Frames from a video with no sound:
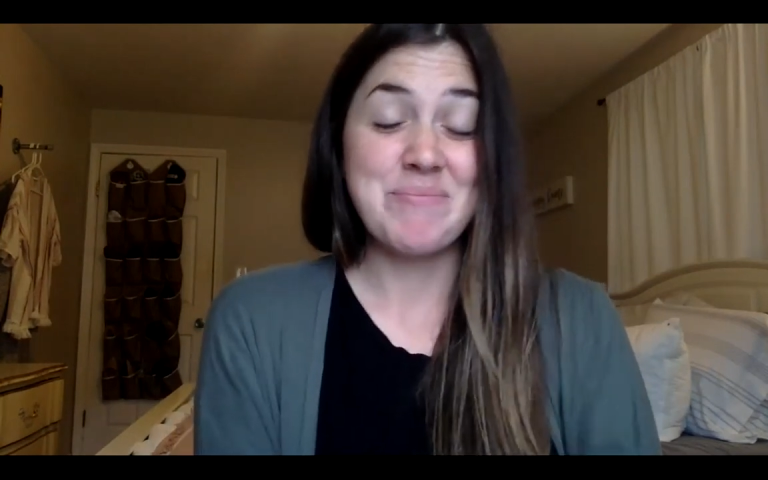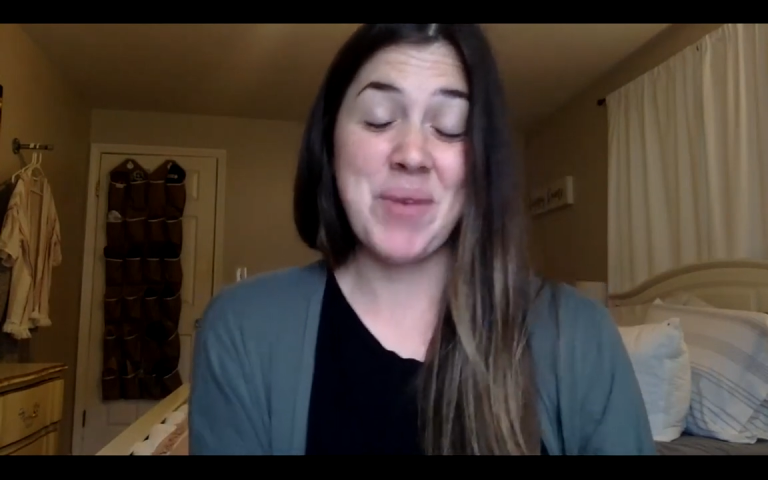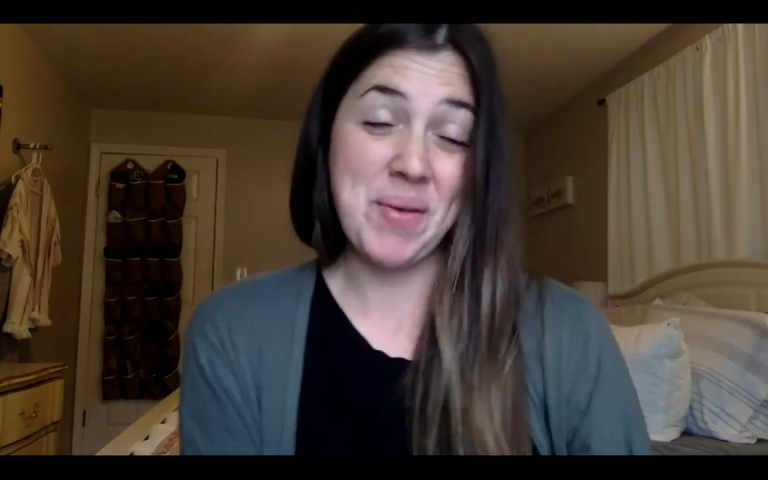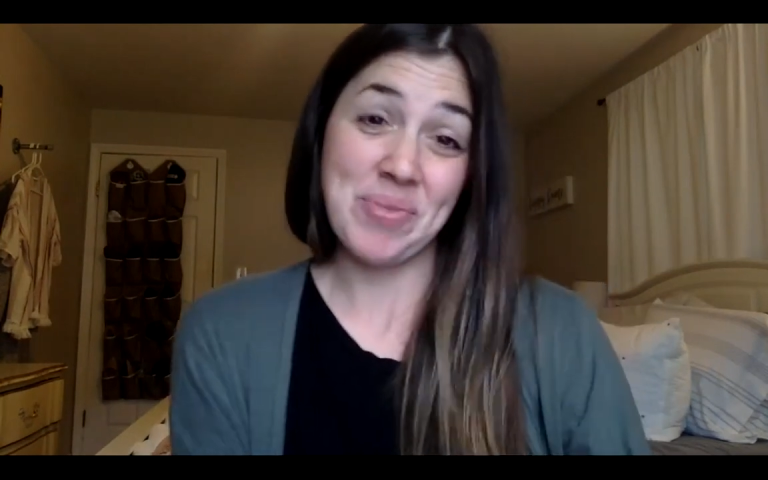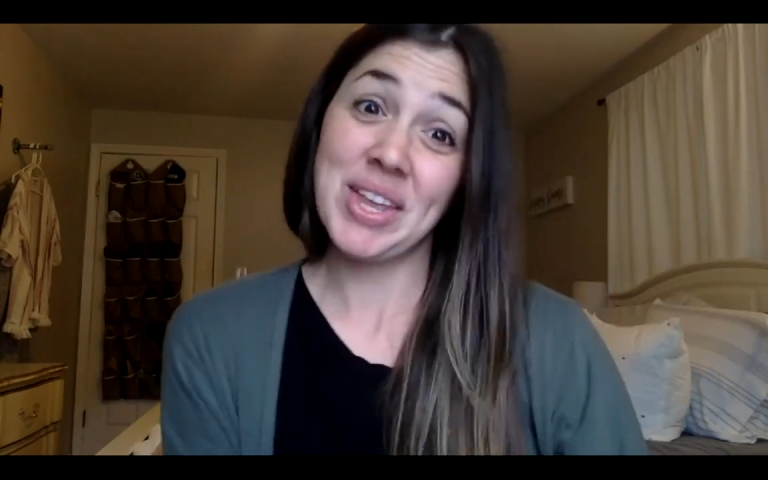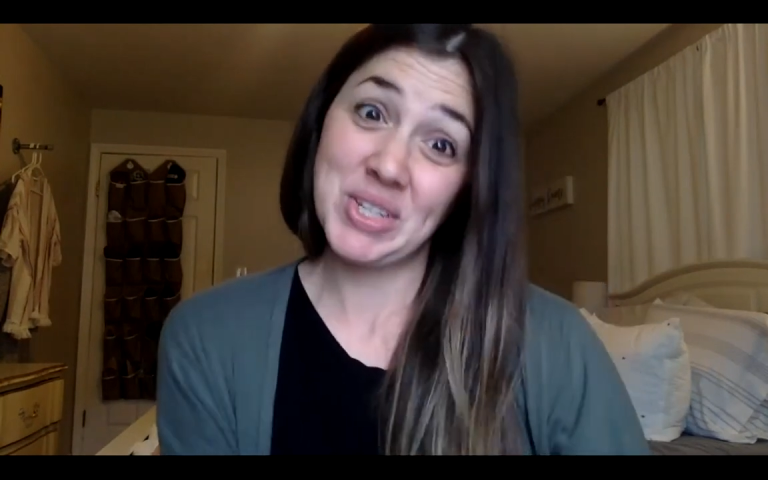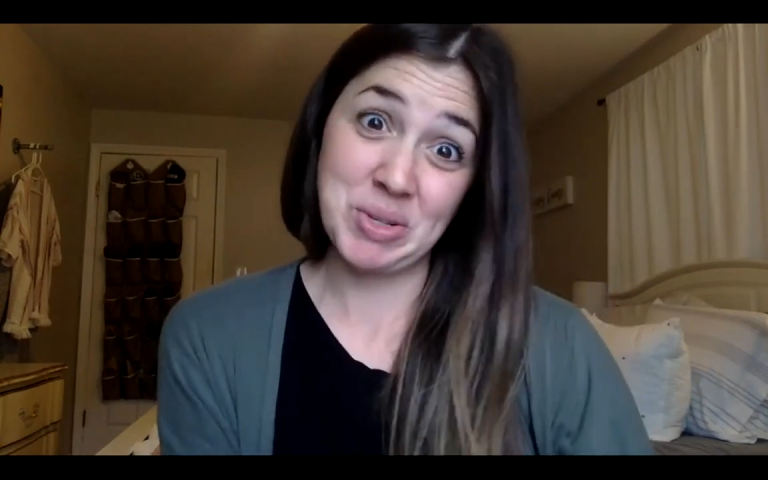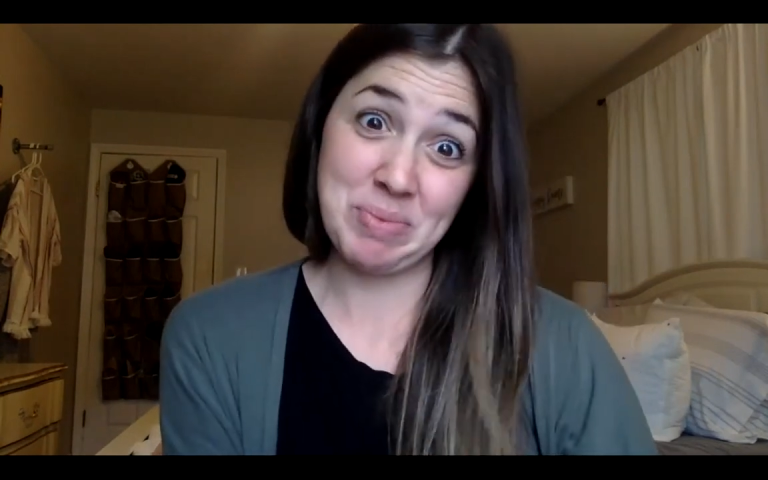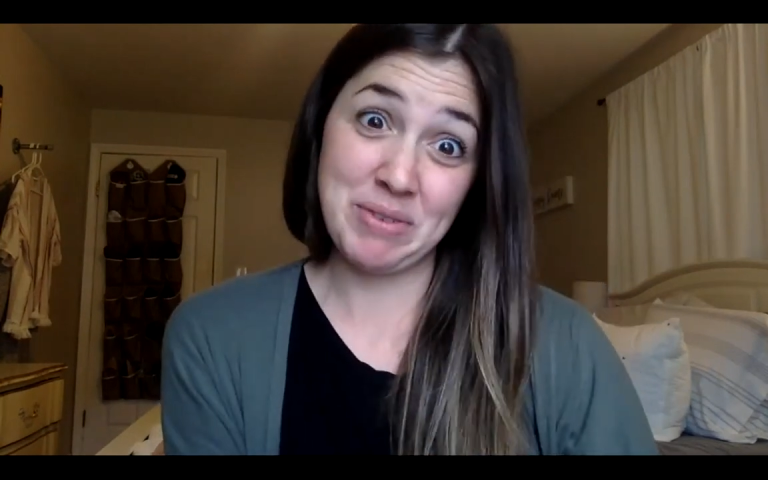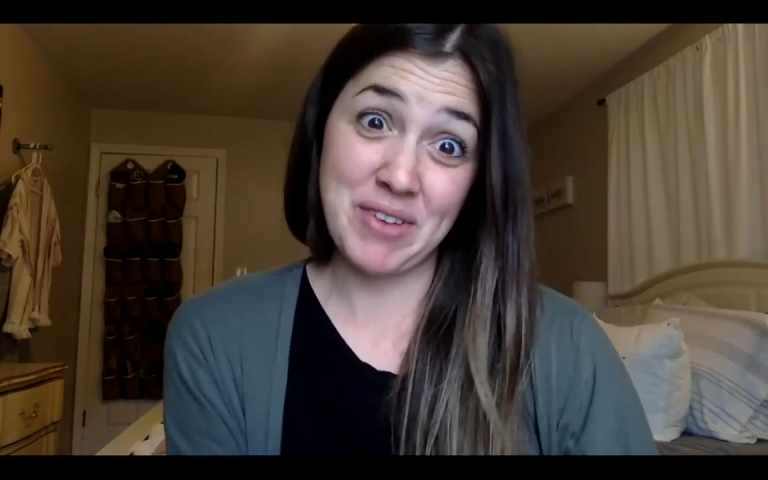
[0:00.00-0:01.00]
but it
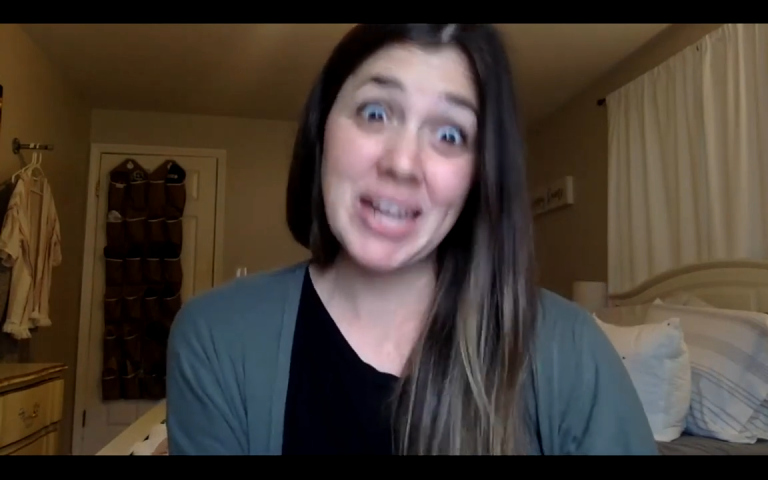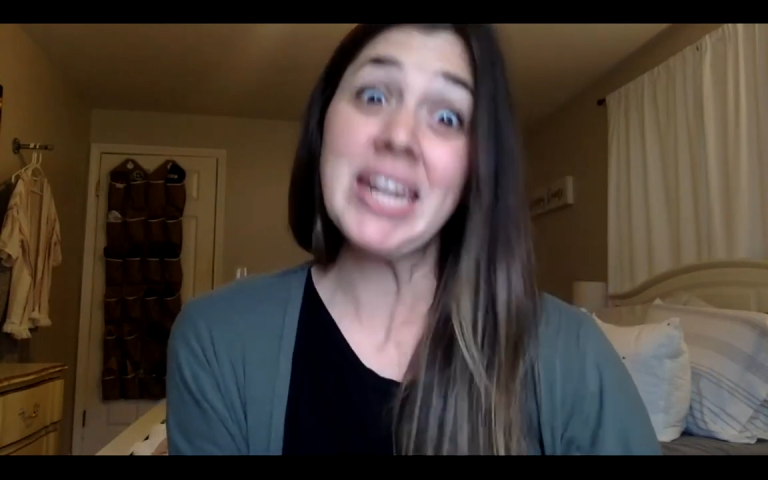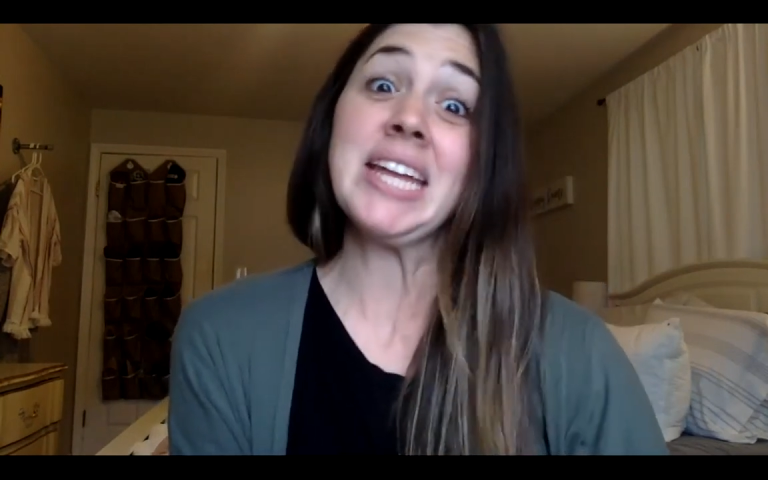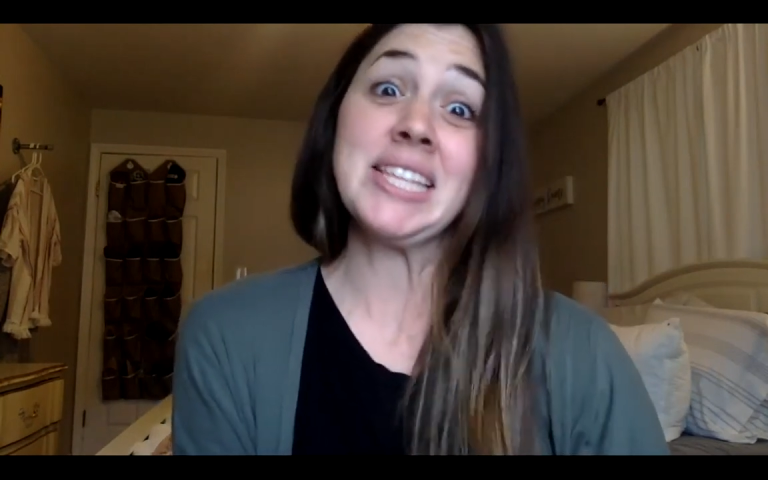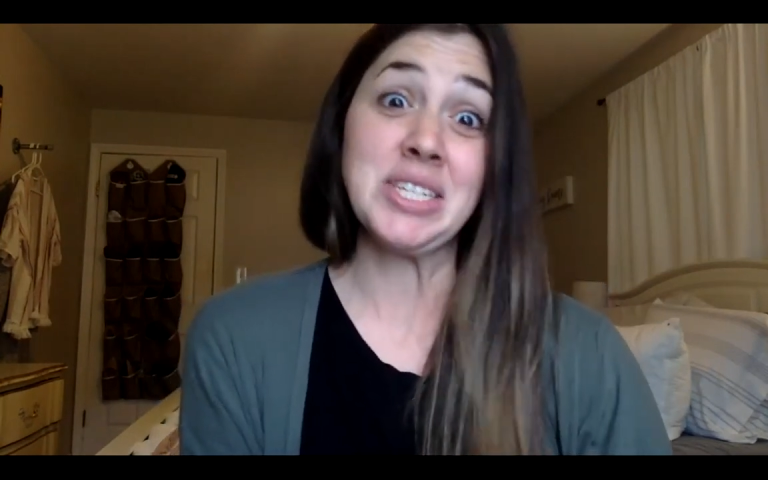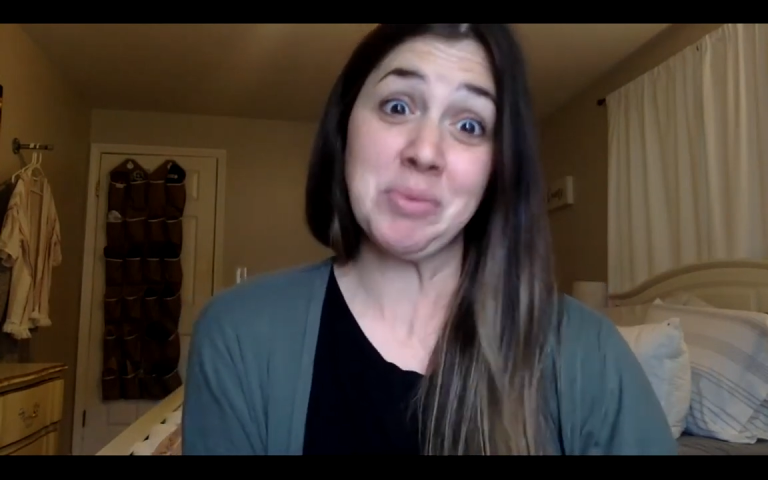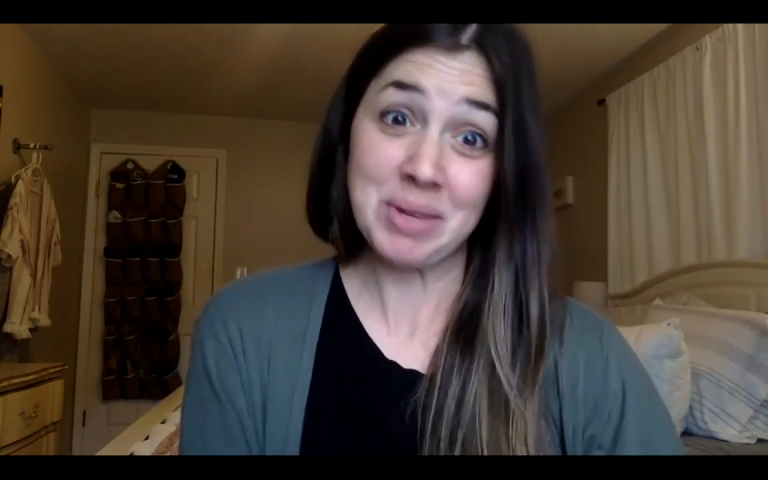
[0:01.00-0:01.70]
should be fun and still